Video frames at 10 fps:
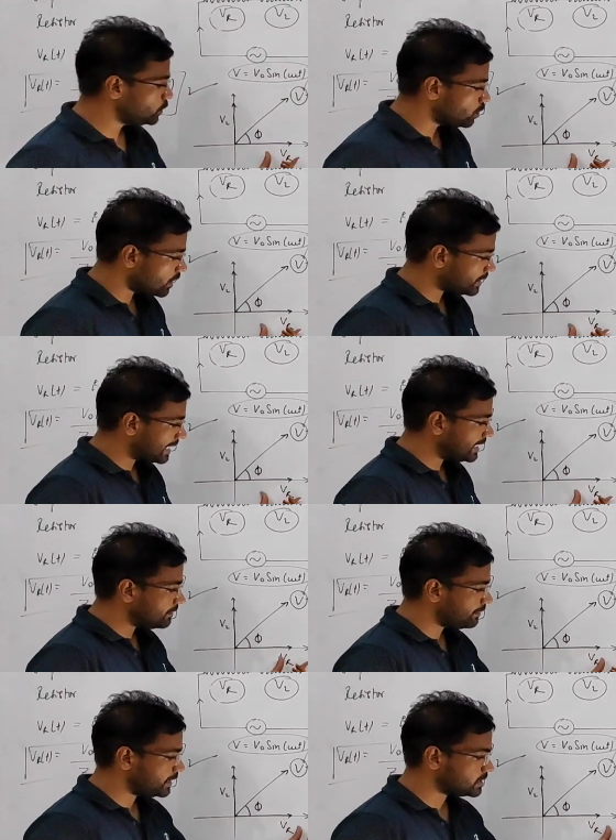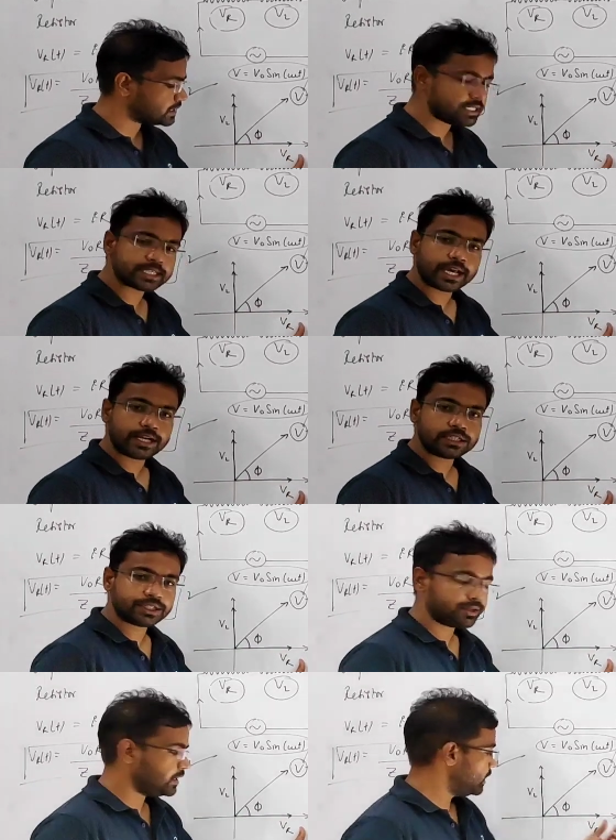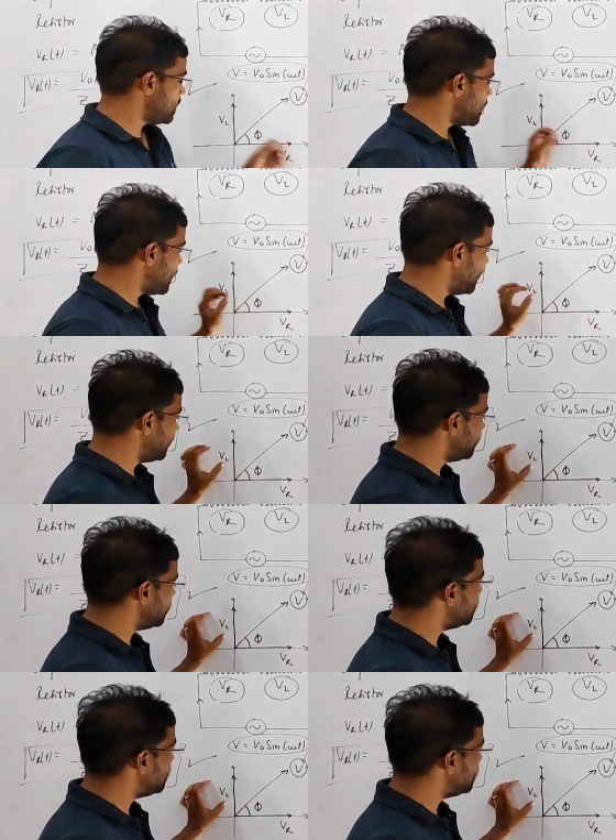you got like phase this current, and